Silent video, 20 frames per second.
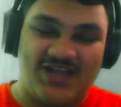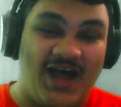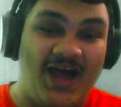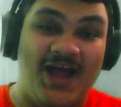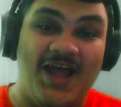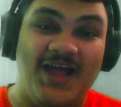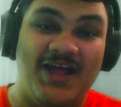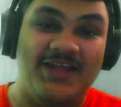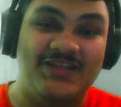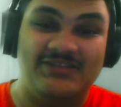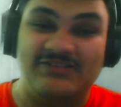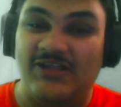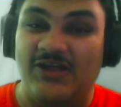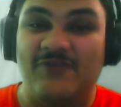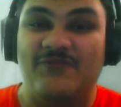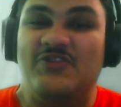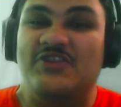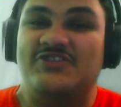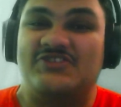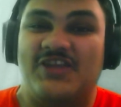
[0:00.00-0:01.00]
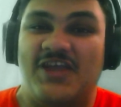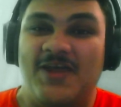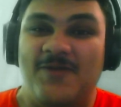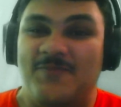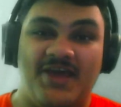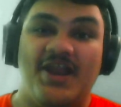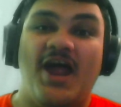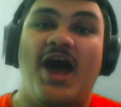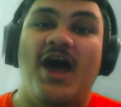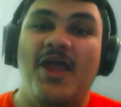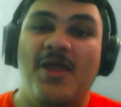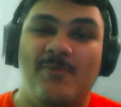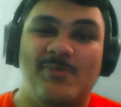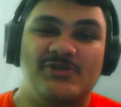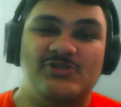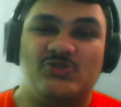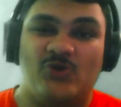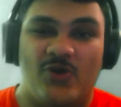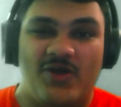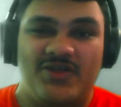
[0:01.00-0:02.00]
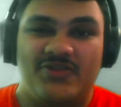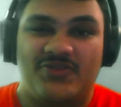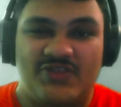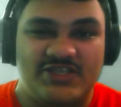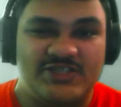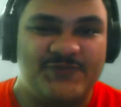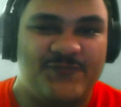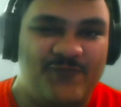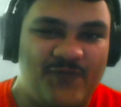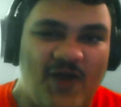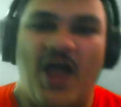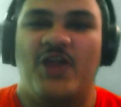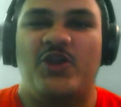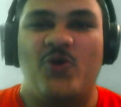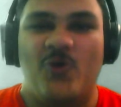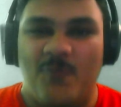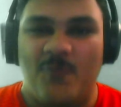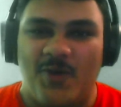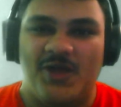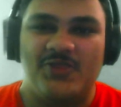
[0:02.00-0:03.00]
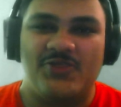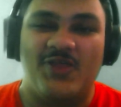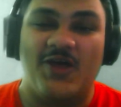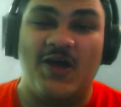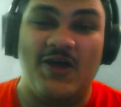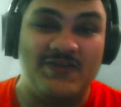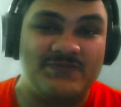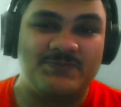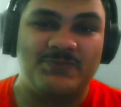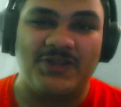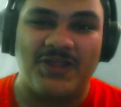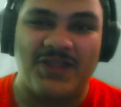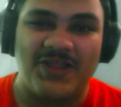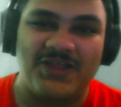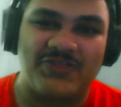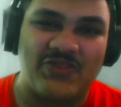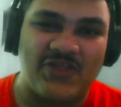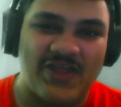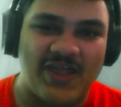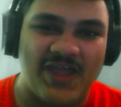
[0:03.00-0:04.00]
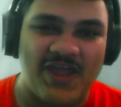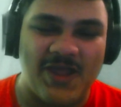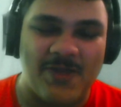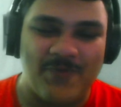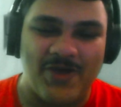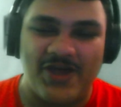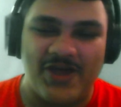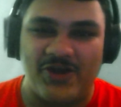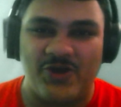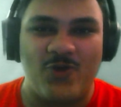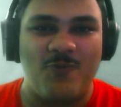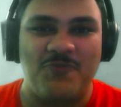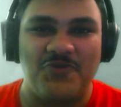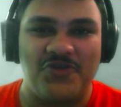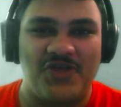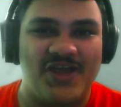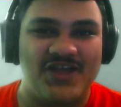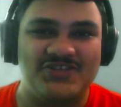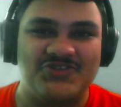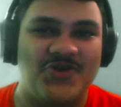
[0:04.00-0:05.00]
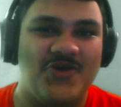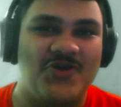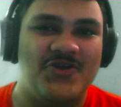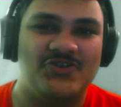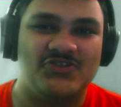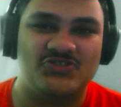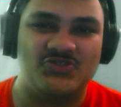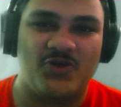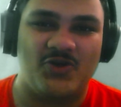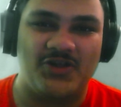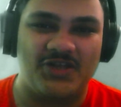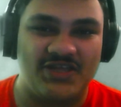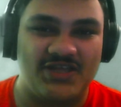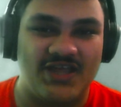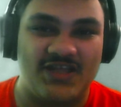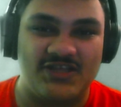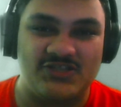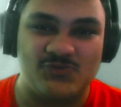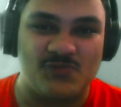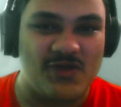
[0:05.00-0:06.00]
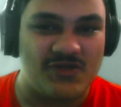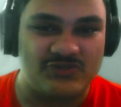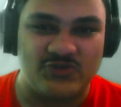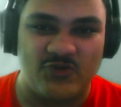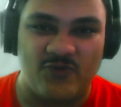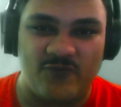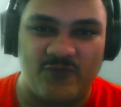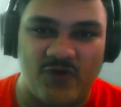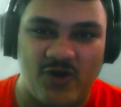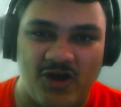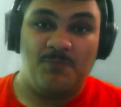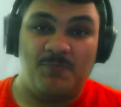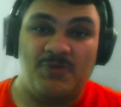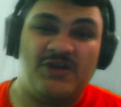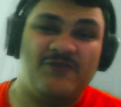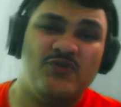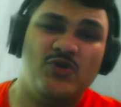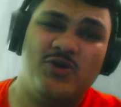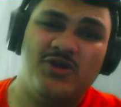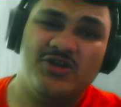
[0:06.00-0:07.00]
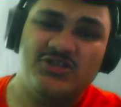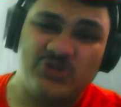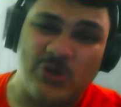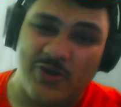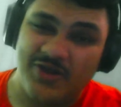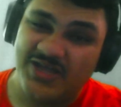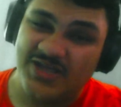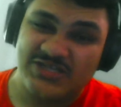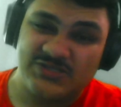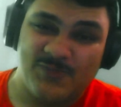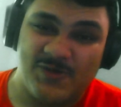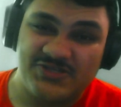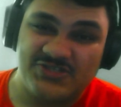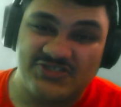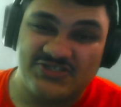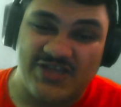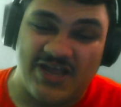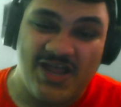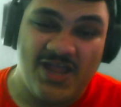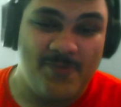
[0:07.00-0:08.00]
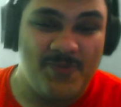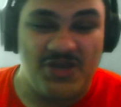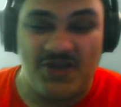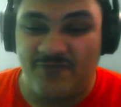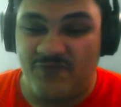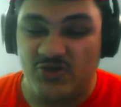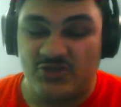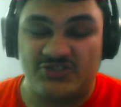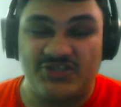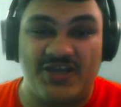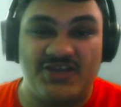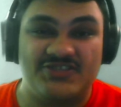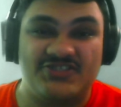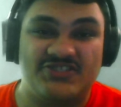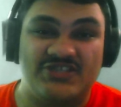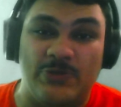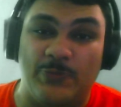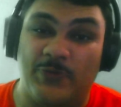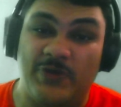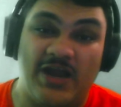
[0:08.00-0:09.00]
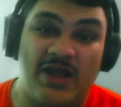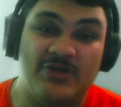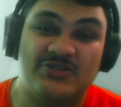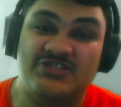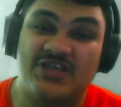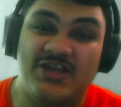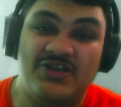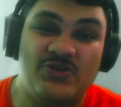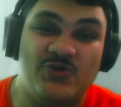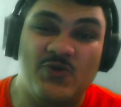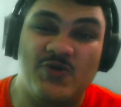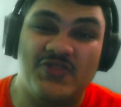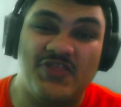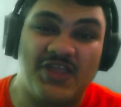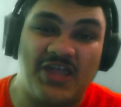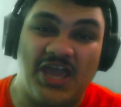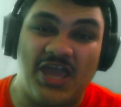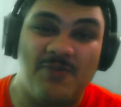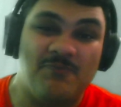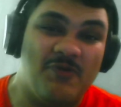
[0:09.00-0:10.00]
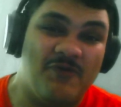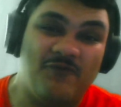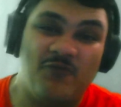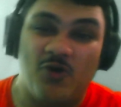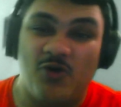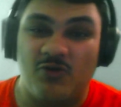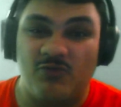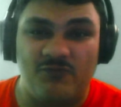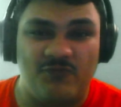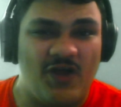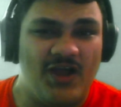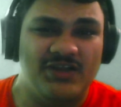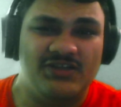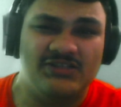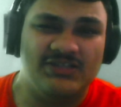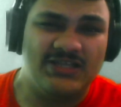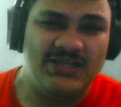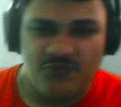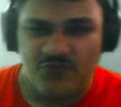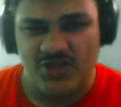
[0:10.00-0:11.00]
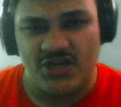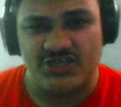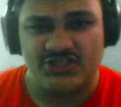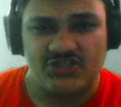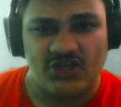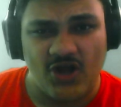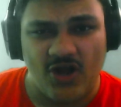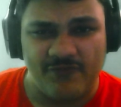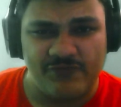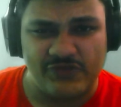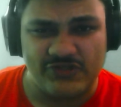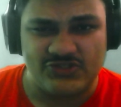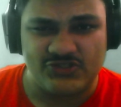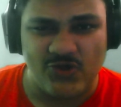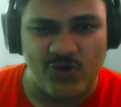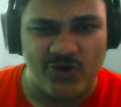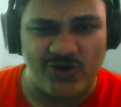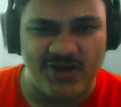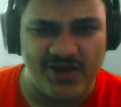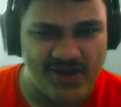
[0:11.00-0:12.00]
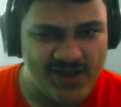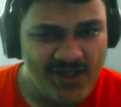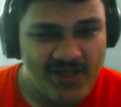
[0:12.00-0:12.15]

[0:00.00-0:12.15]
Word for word: I love this game, and I am enjoying this final month of playing the game, and I hope you guys are enjoying it as well so far. But if you are enjoying it as much as I am, and if you're excited to see what else I do in the game before finally finishing off the story,